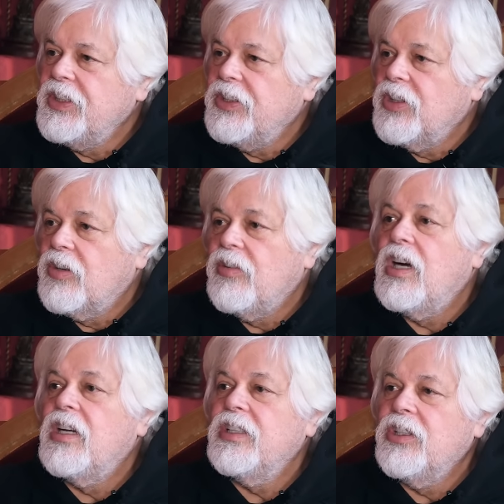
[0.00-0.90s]
the
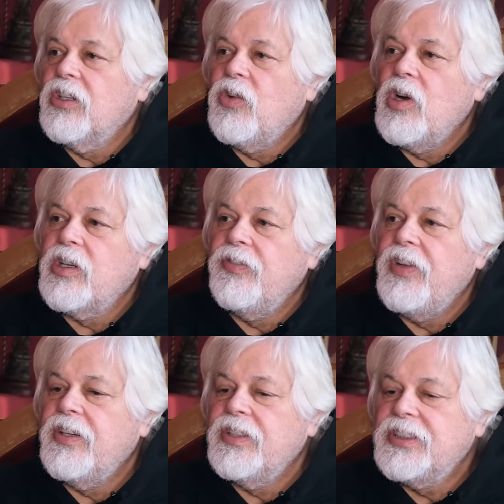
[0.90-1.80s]
Iroquois
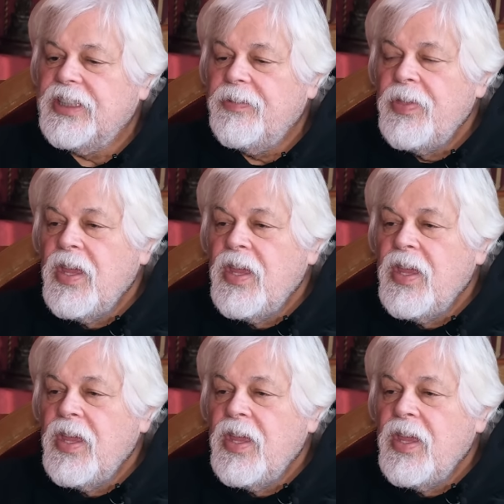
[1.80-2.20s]
Confederacy.